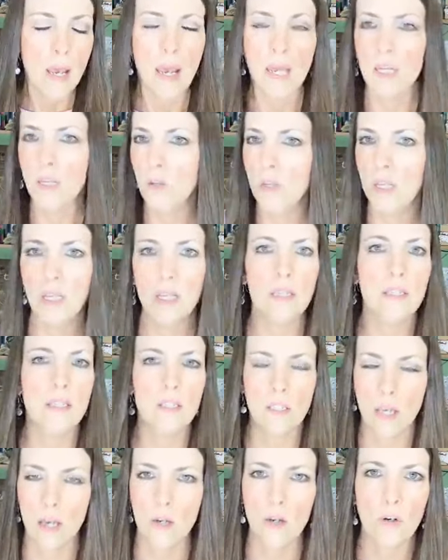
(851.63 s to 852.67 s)
And you can get a
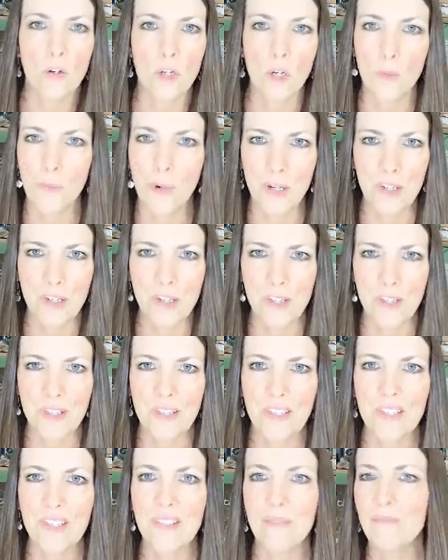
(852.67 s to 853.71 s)
discount on your own
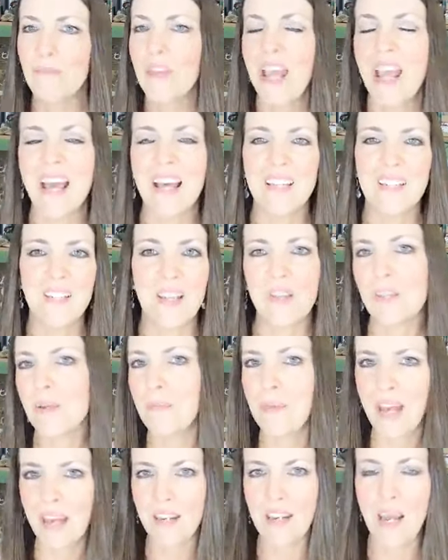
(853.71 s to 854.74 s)
purchases, and nothing
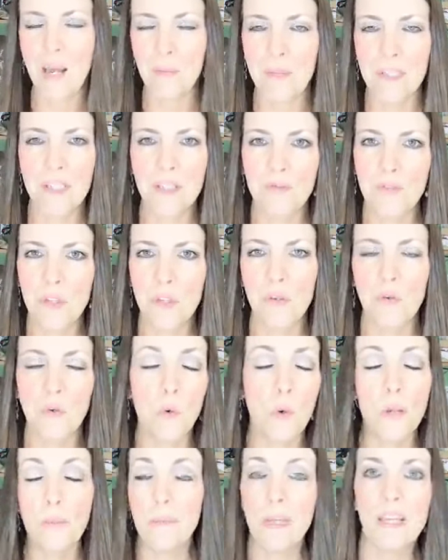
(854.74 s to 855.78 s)
bad happens if you
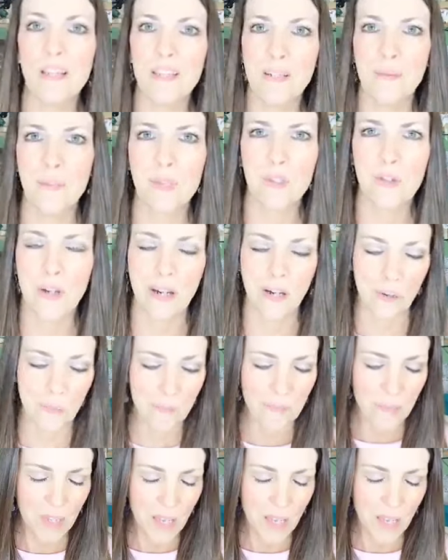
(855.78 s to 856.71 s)
quit being a demonstrator,